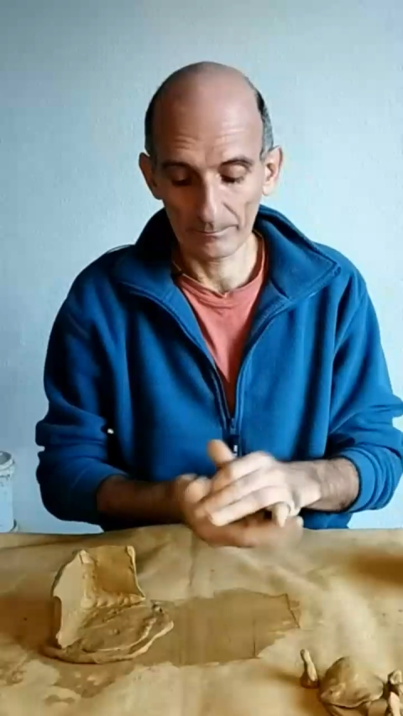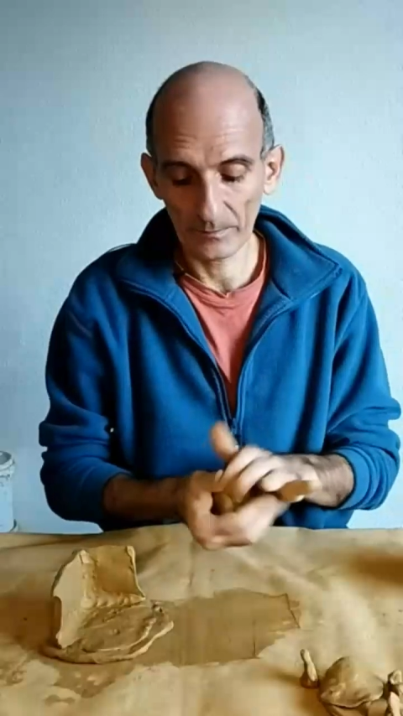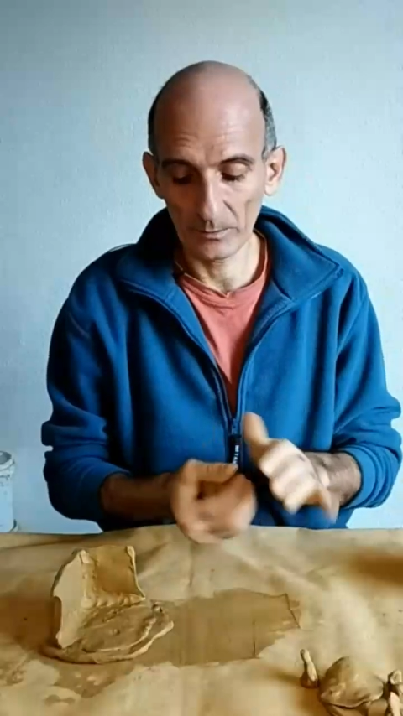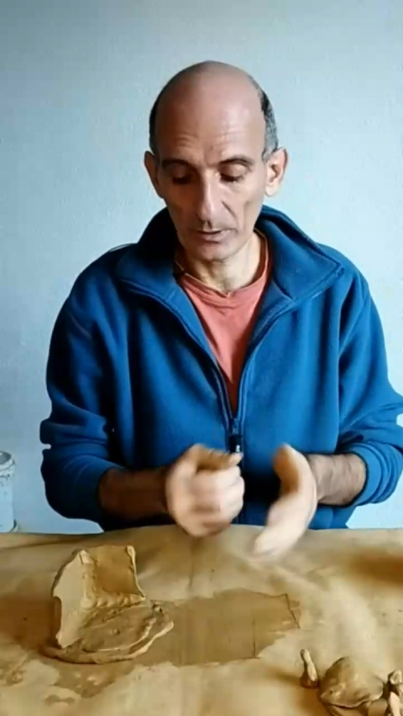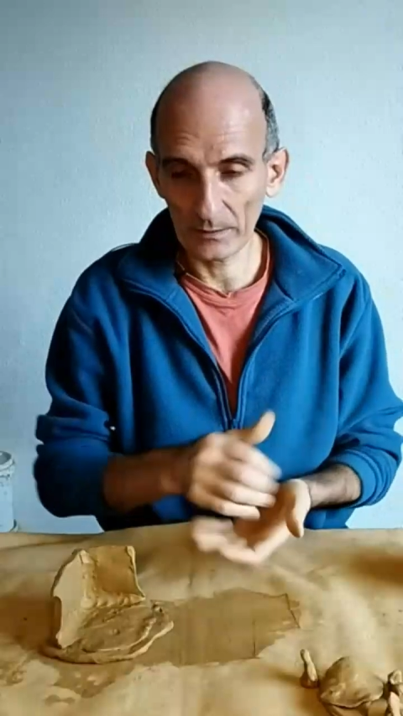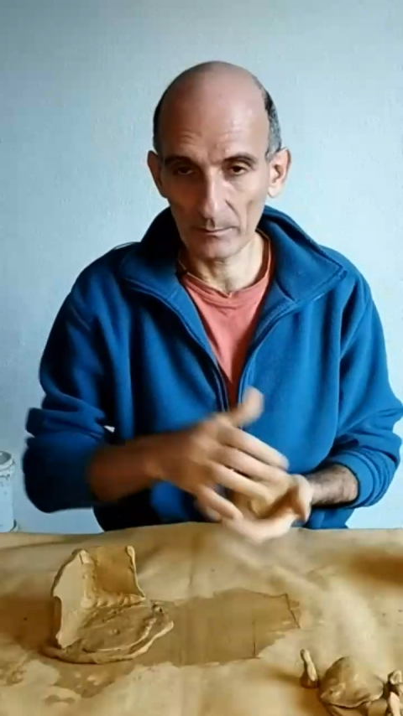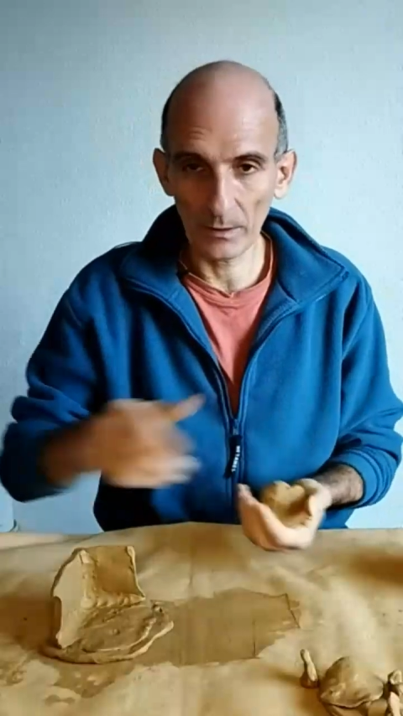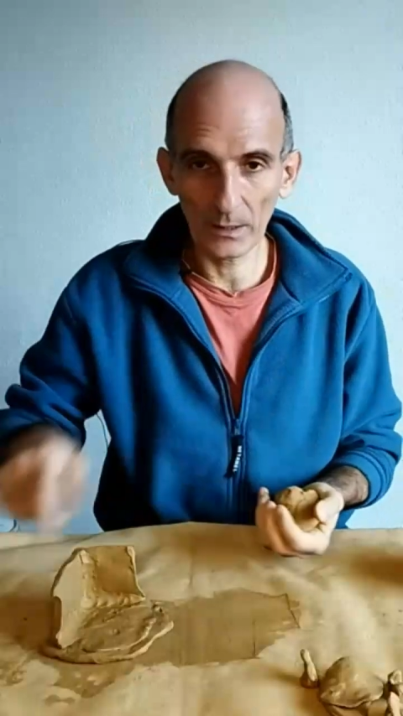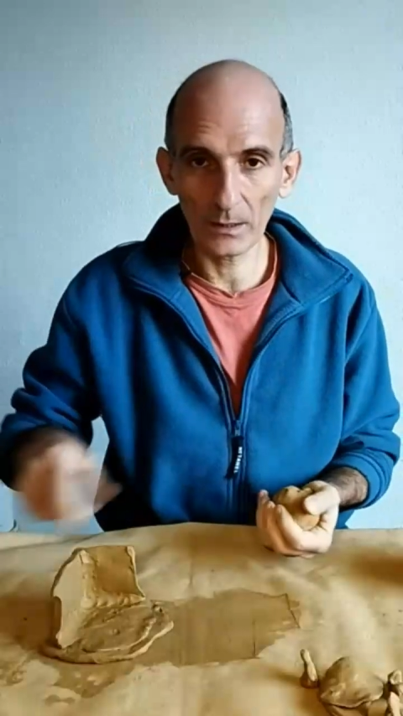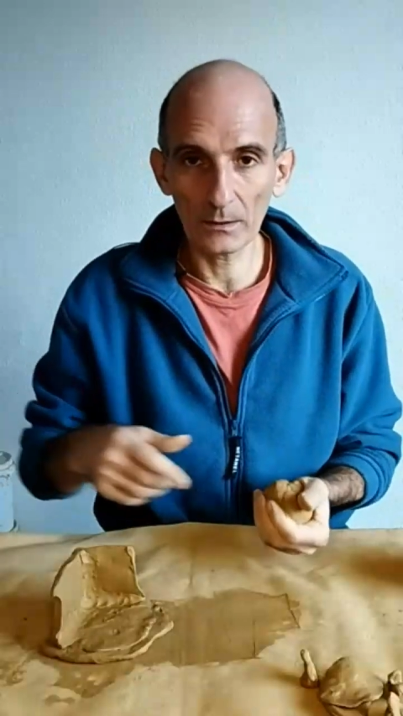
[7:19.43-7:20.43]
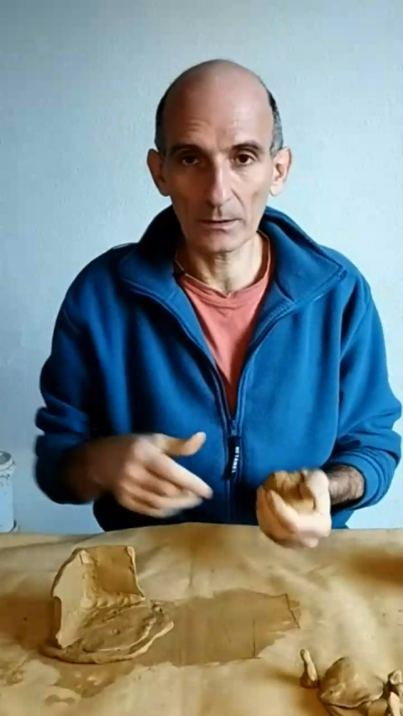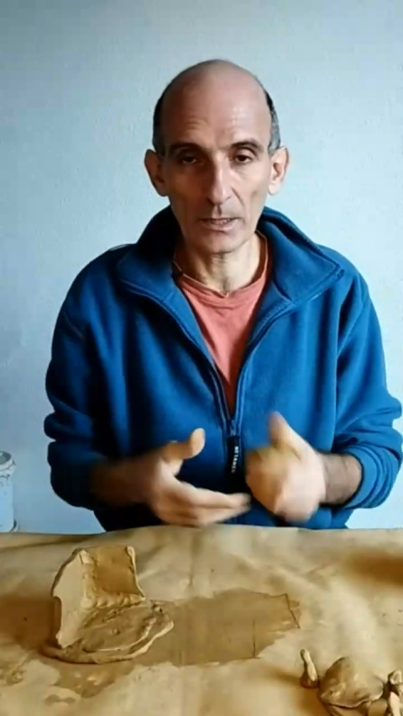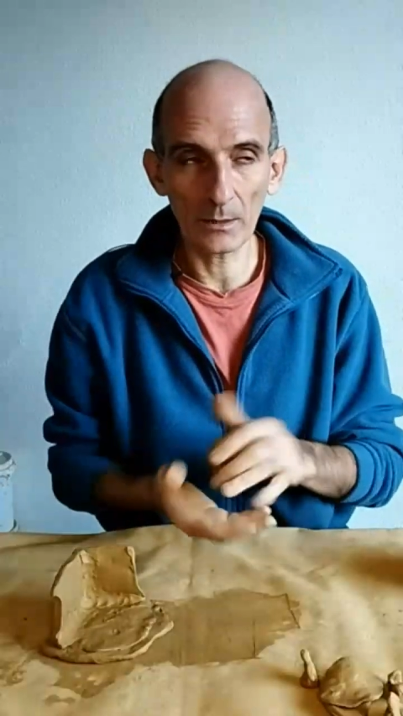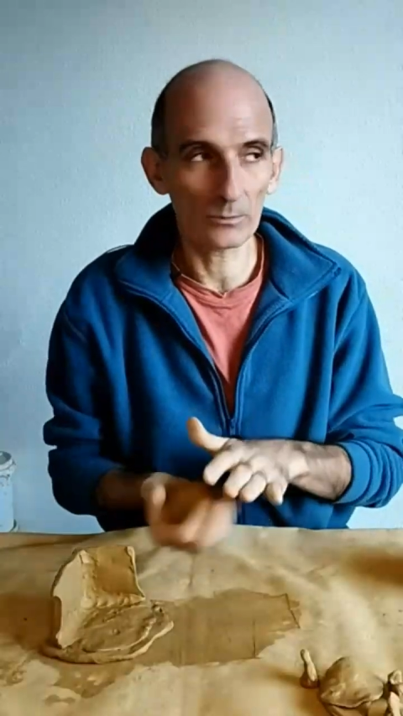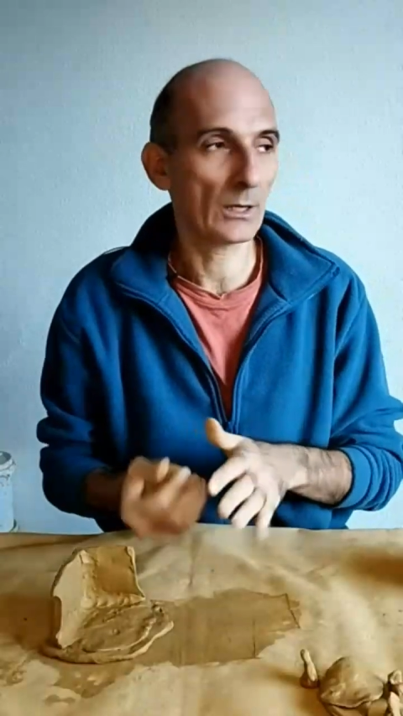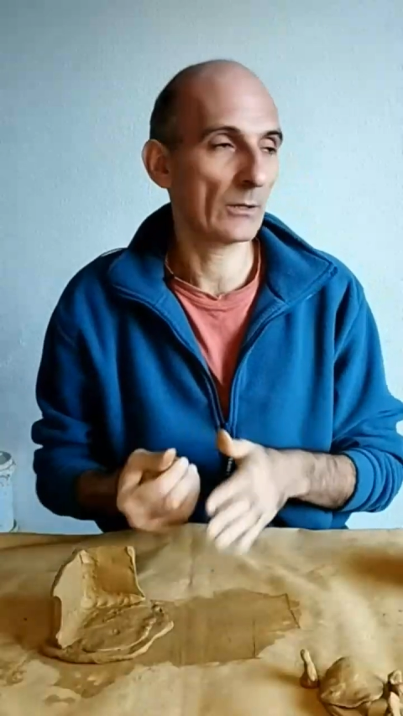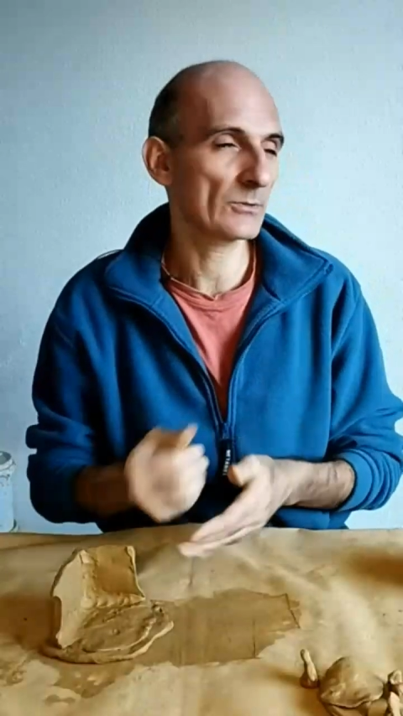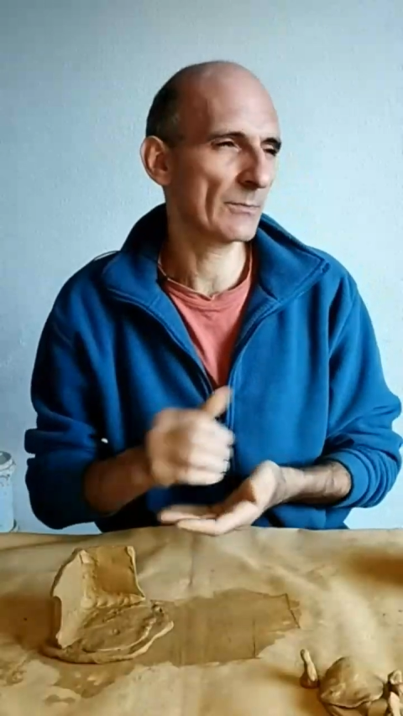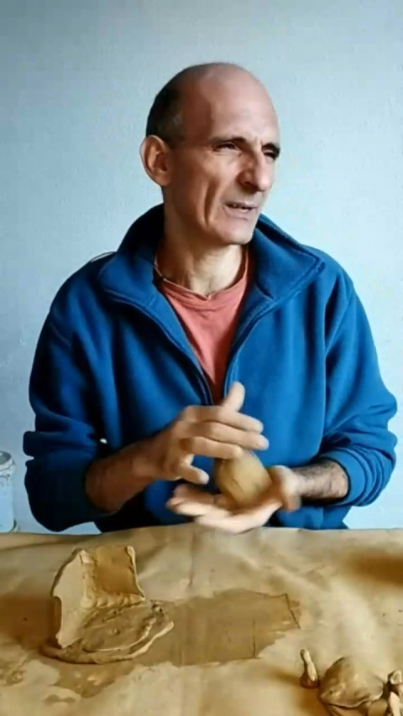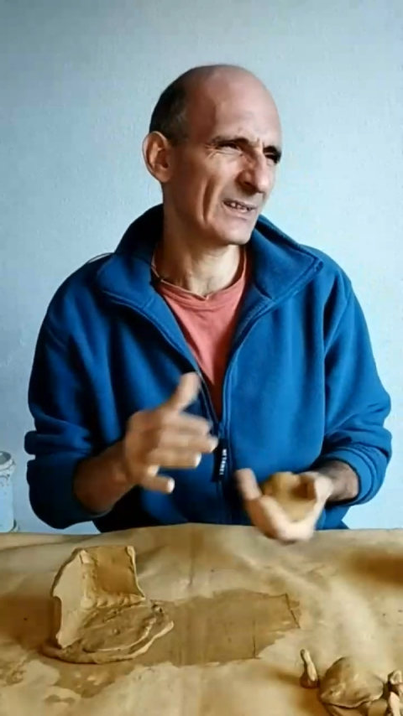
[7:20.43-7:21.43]
You can make a round
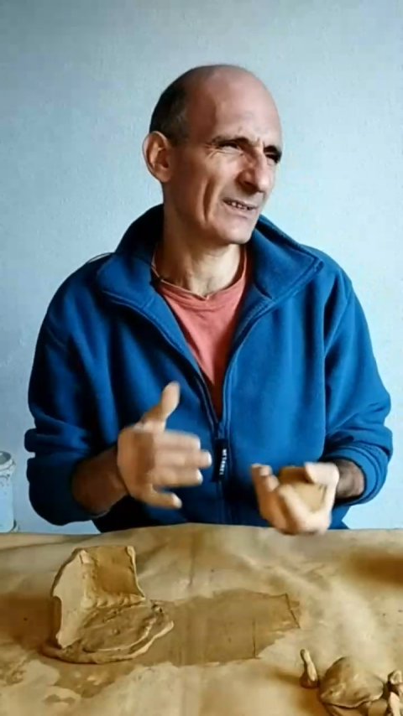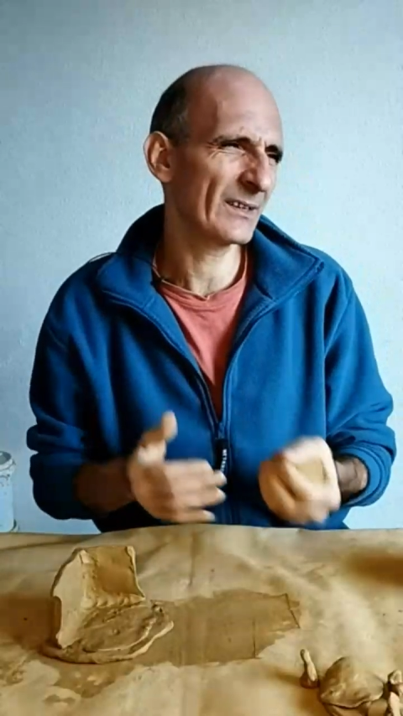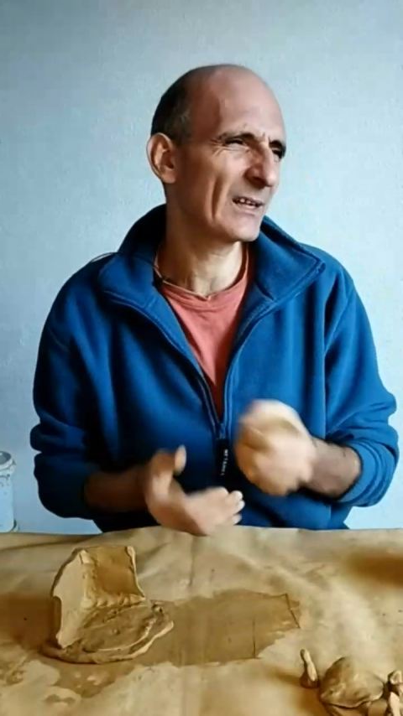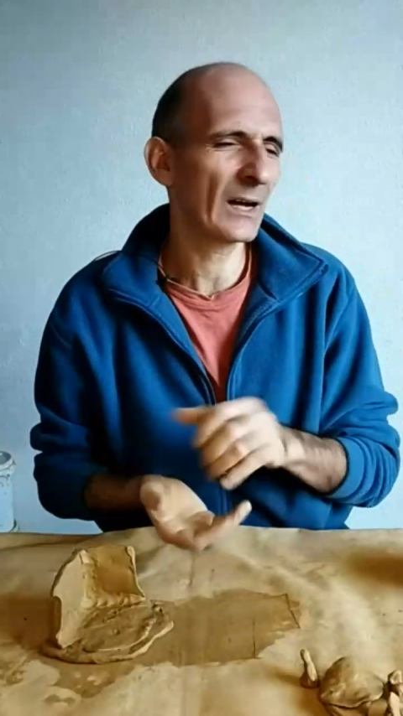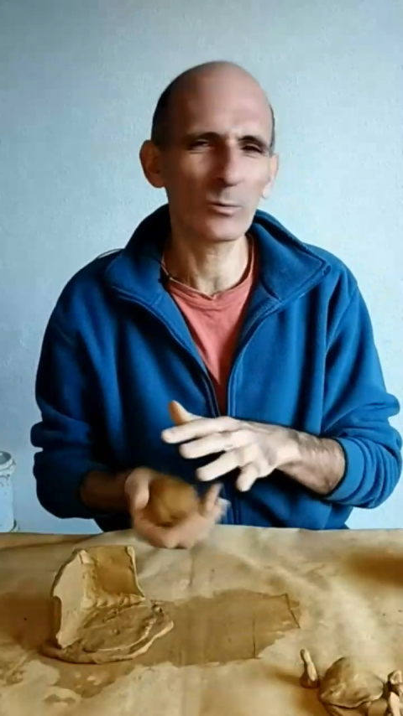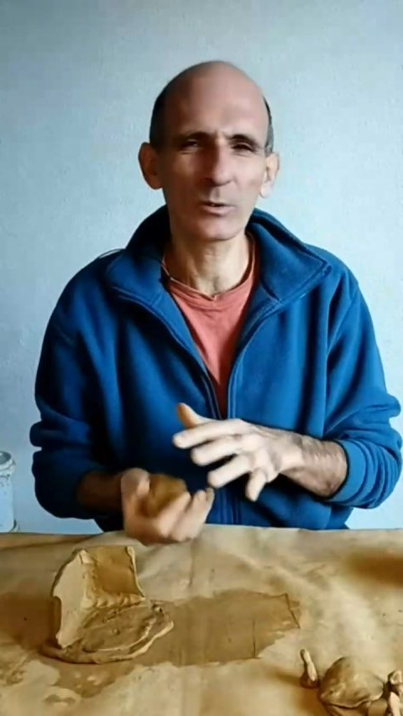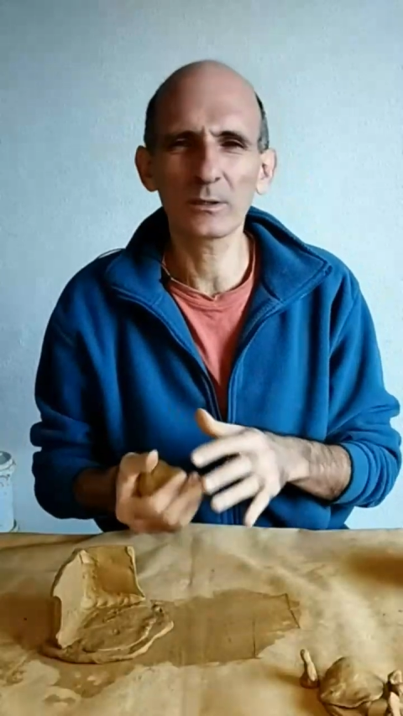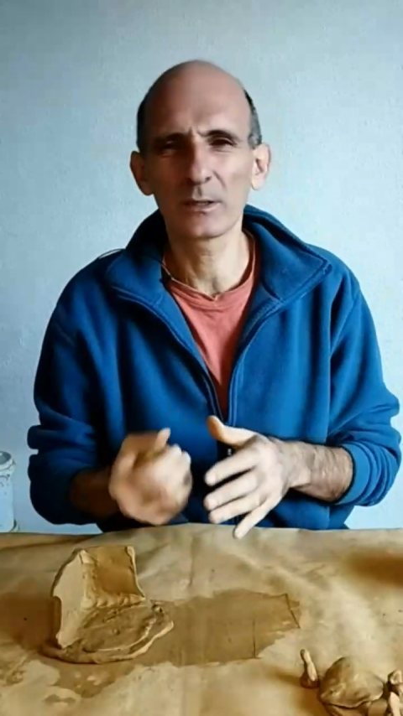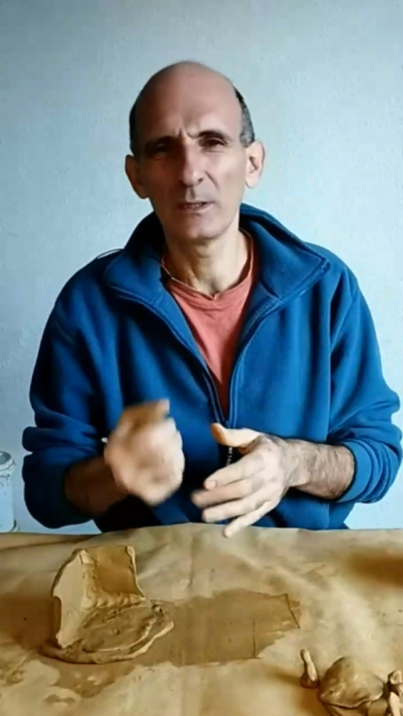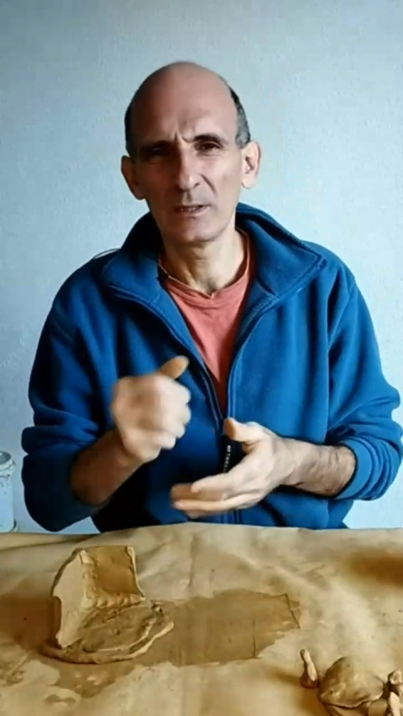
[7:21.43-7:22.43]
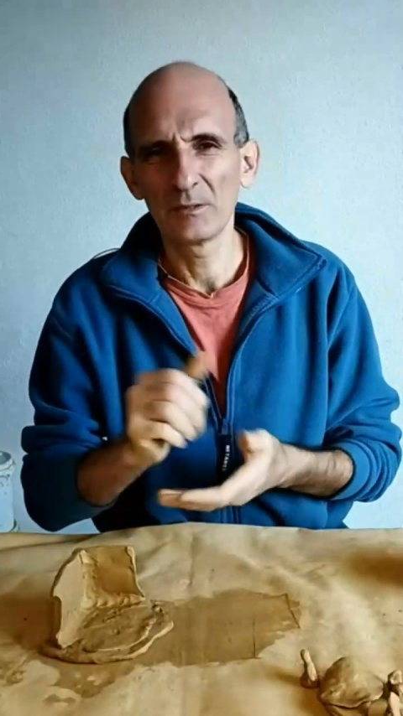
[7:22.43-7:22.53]
house, but I think I will